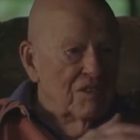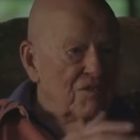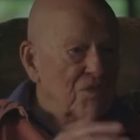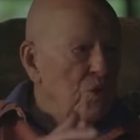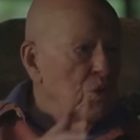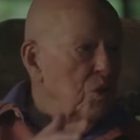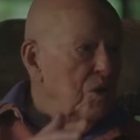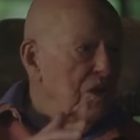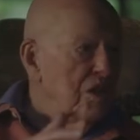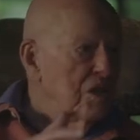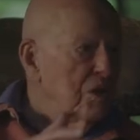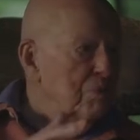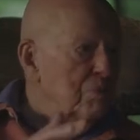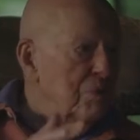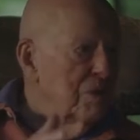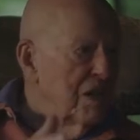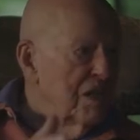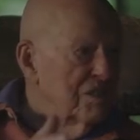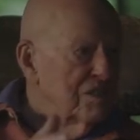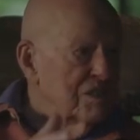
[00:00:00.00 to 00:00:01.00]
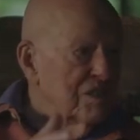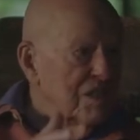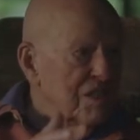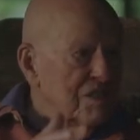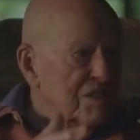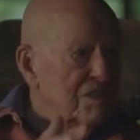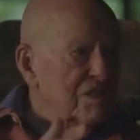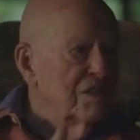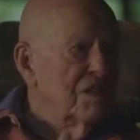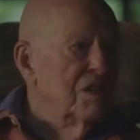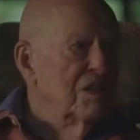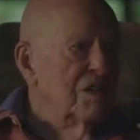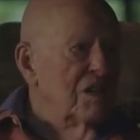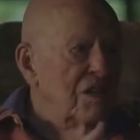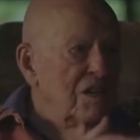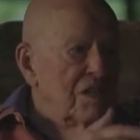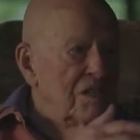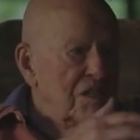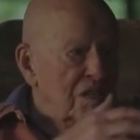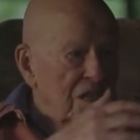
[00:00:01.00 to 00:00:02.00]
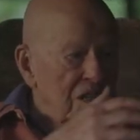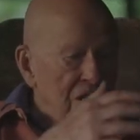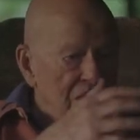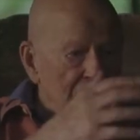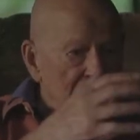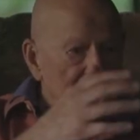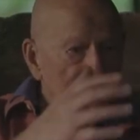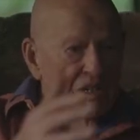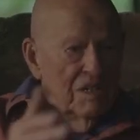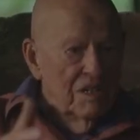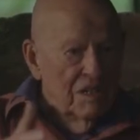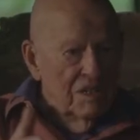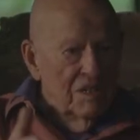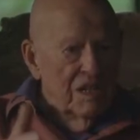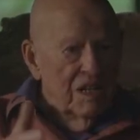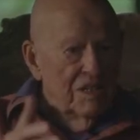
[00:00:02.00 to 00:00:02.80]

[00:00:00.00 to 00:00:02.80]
a four-year process that in